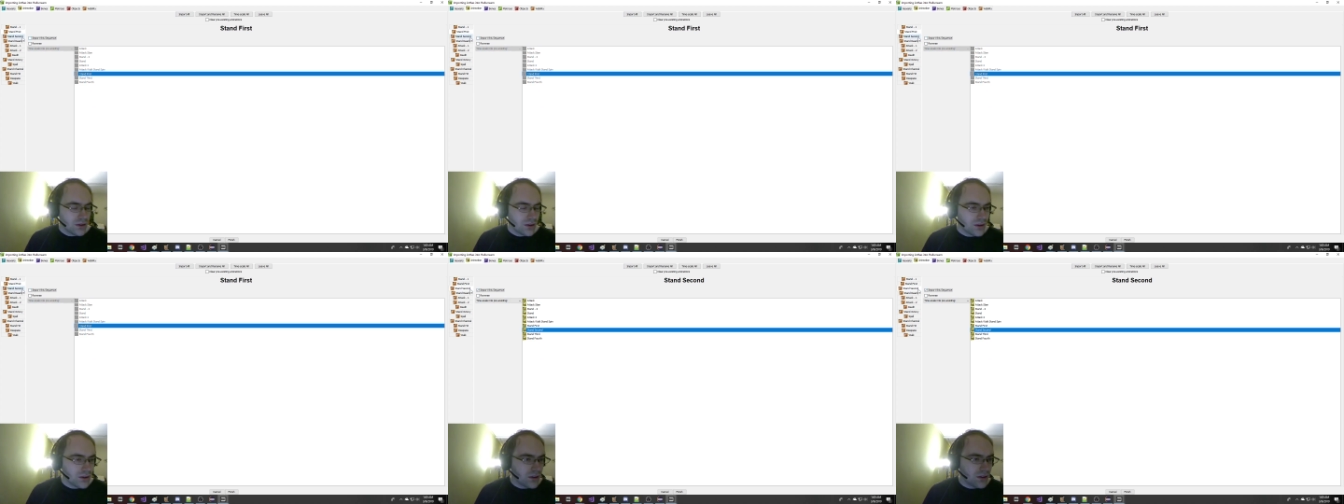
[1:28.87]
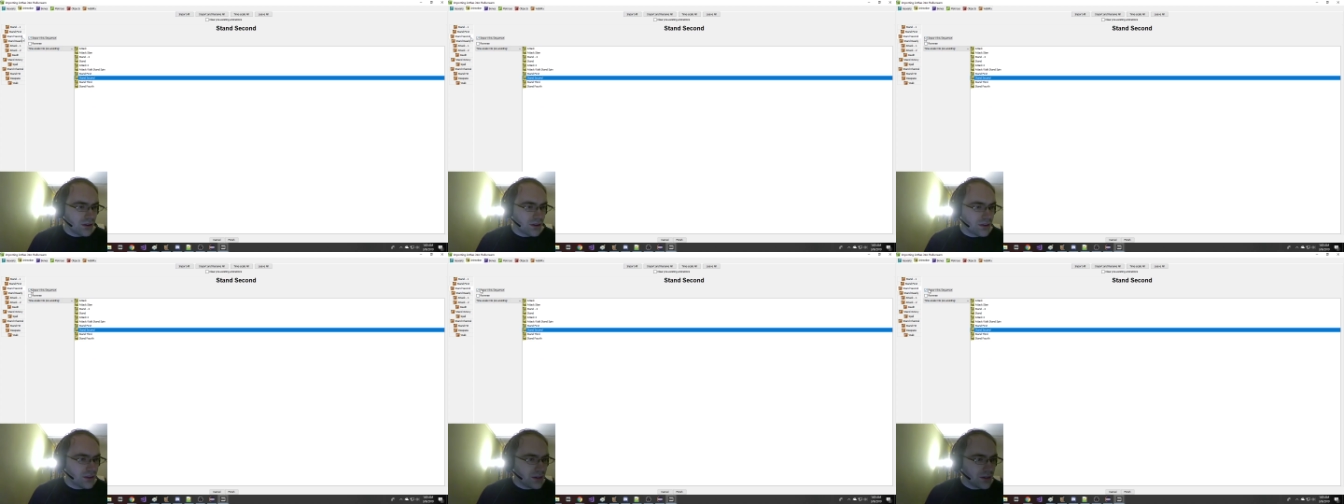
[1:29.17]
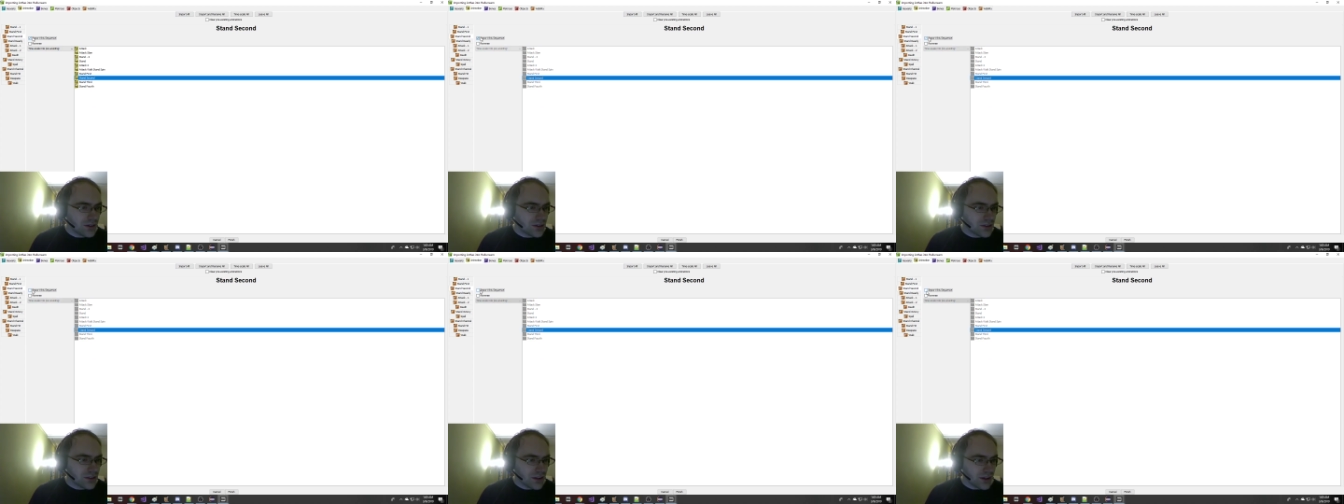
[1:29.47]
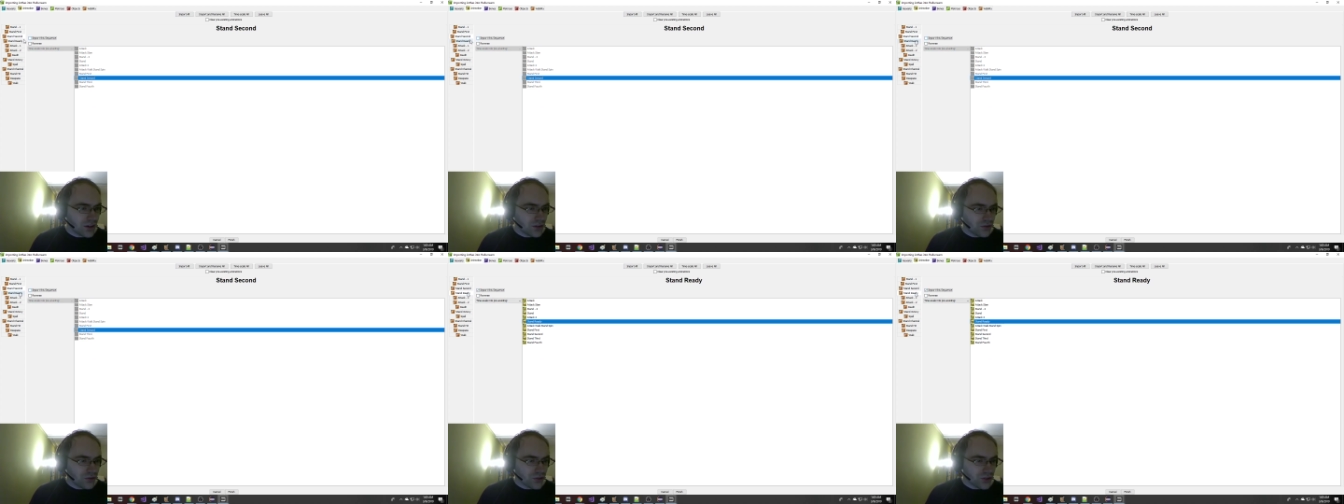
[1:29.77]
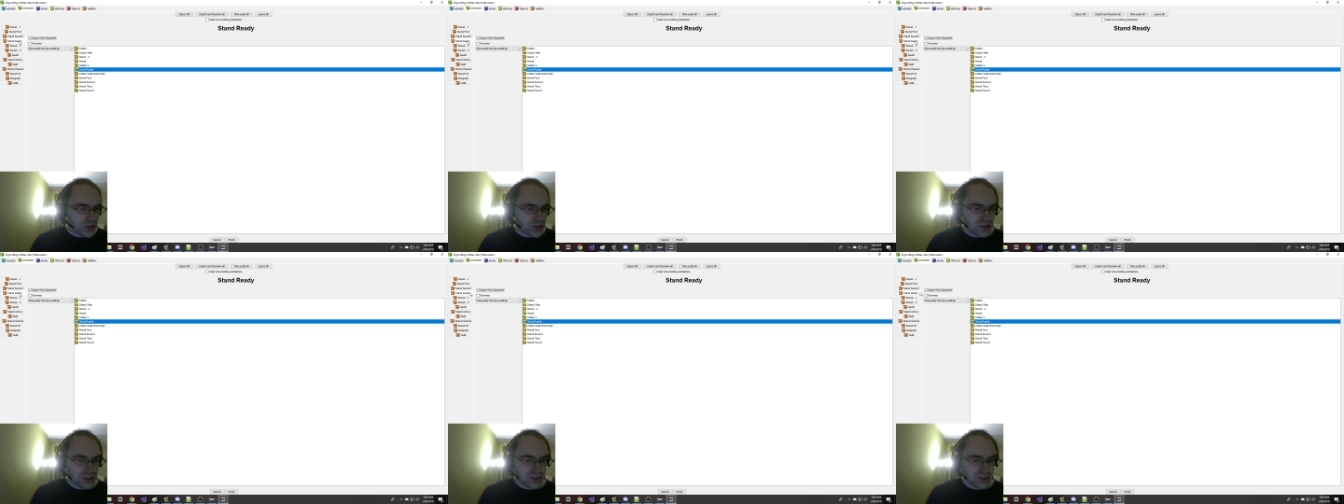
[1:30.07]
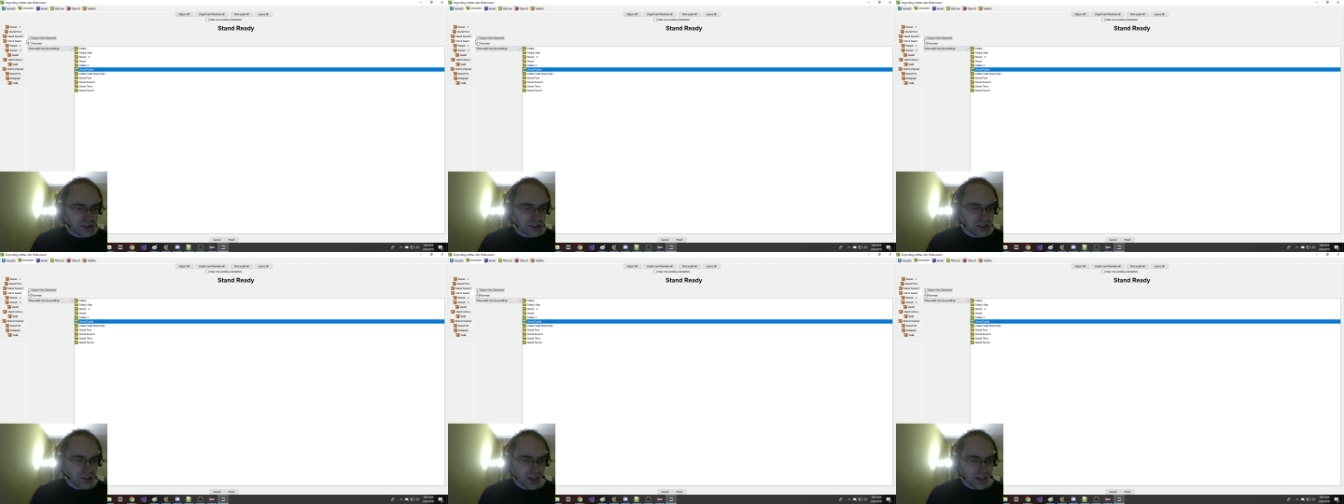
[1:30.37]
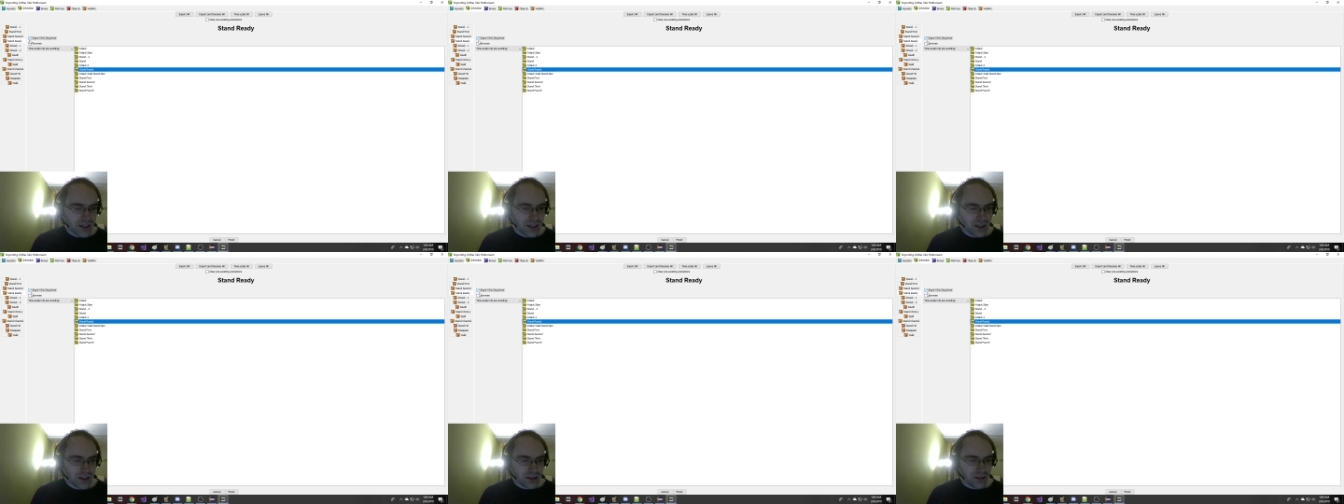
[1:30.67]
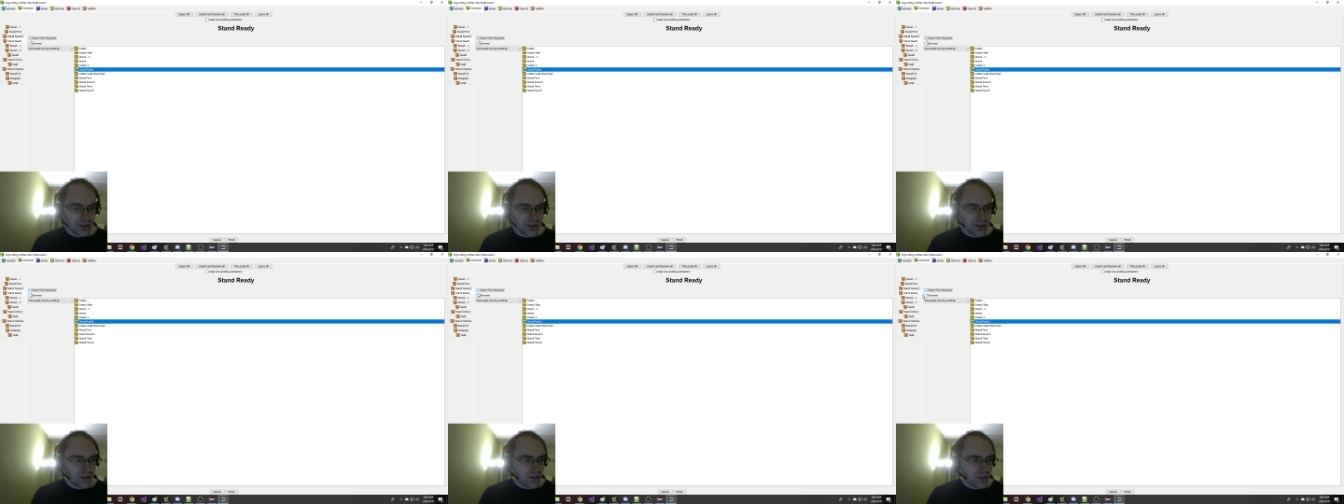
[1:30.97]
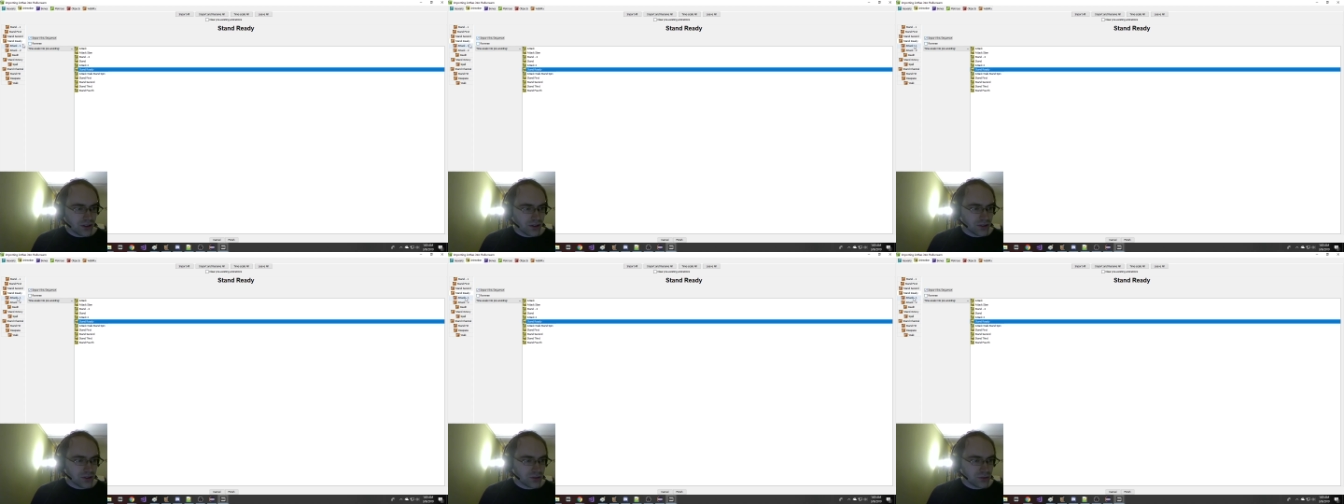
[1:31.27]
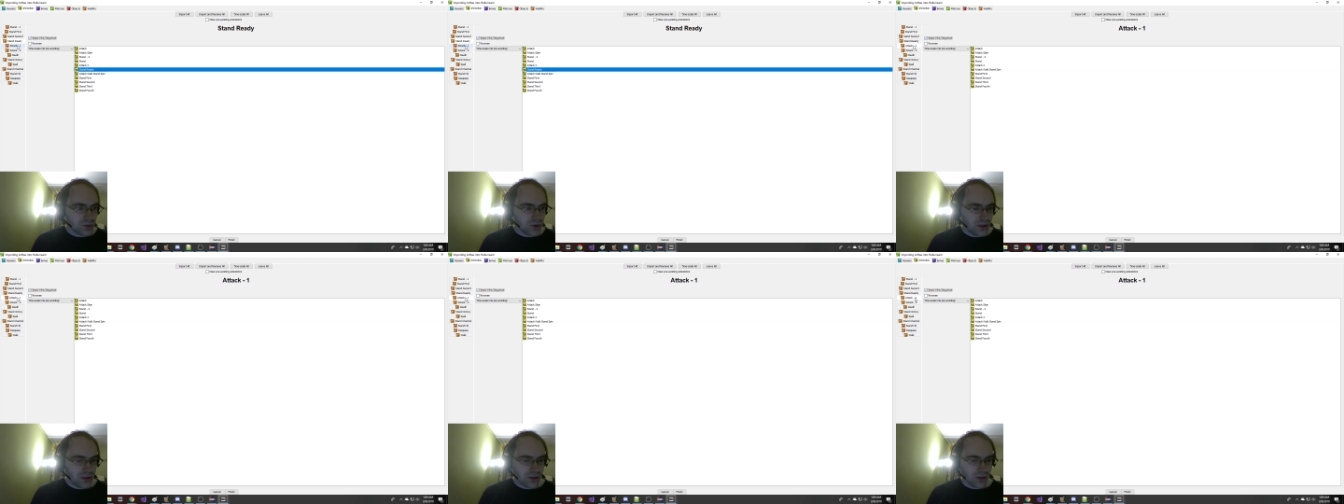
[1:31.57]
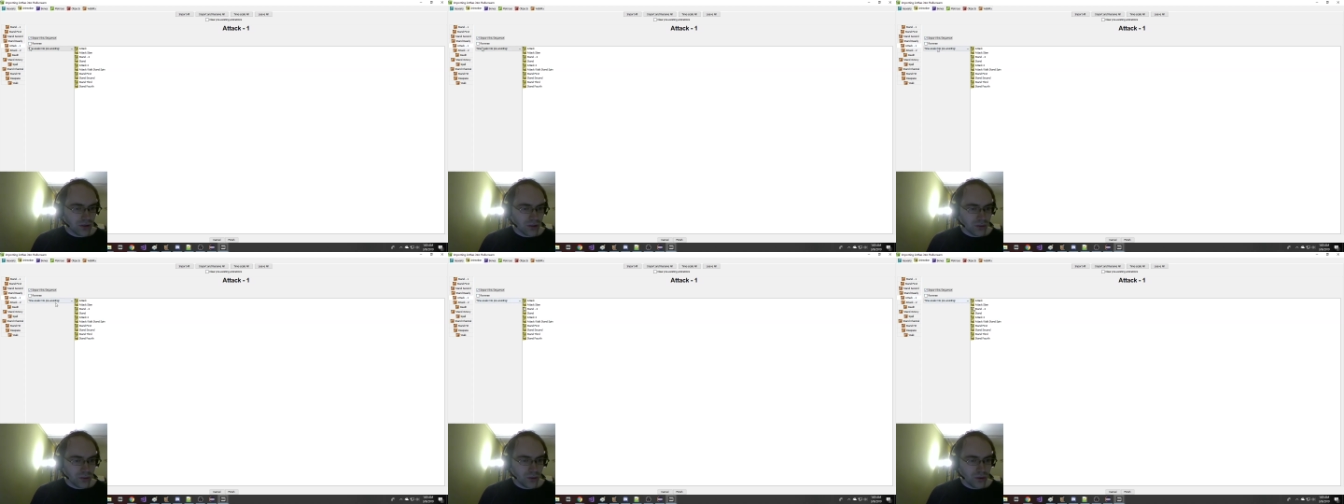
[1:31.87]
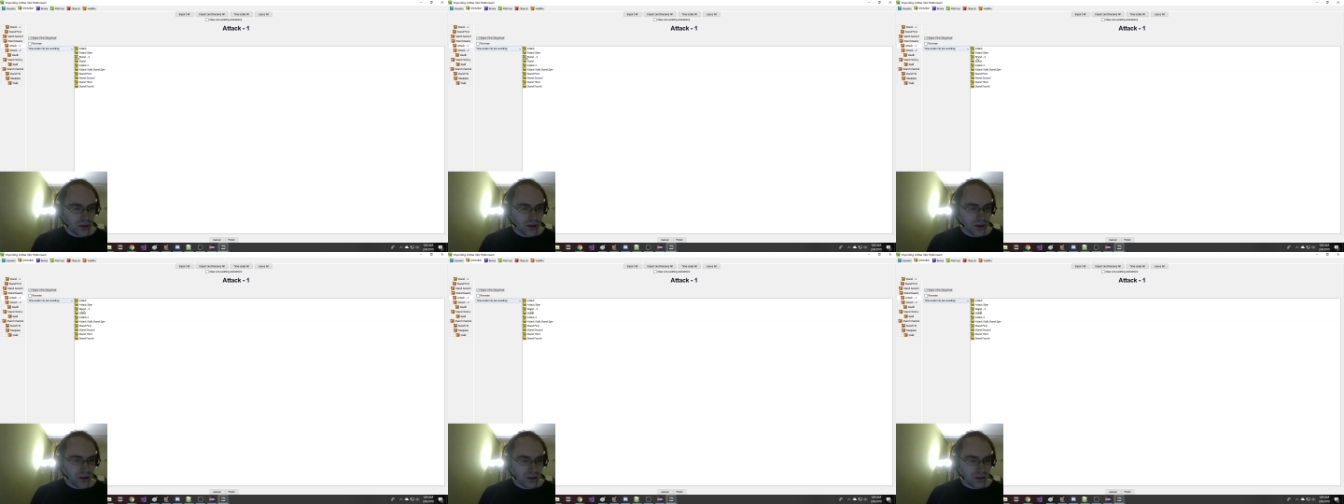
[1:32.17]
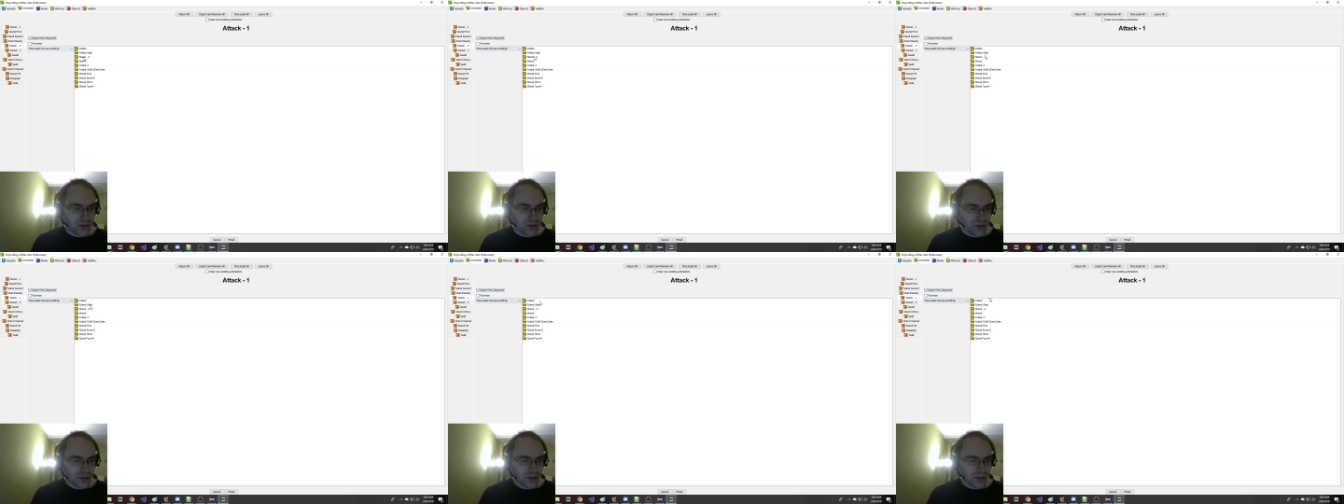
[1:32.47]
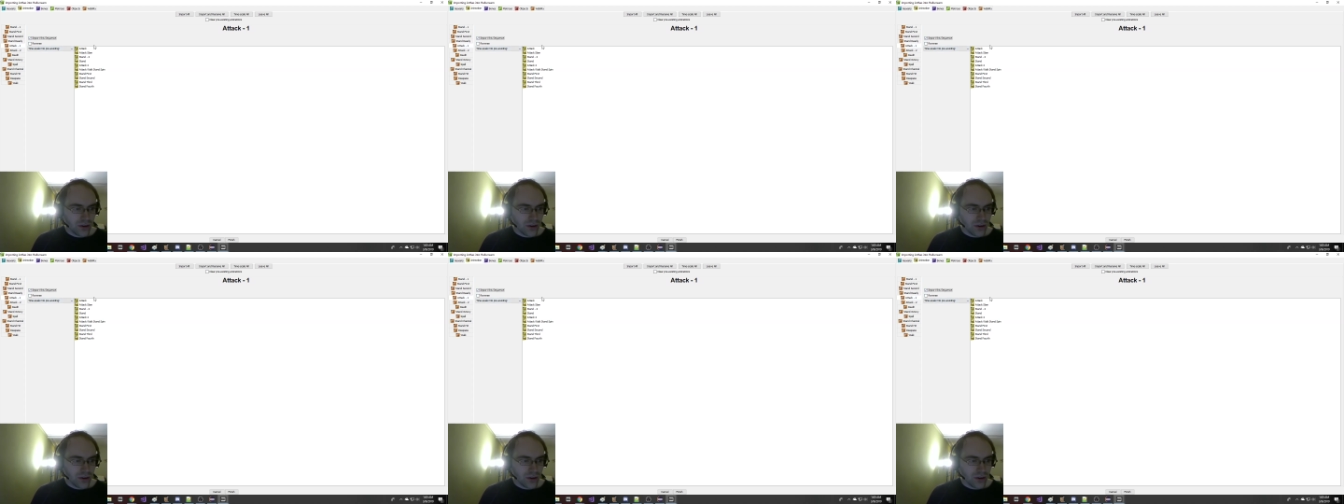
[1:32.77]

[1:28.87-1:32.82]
I think stand first and second on Arthas we don't want.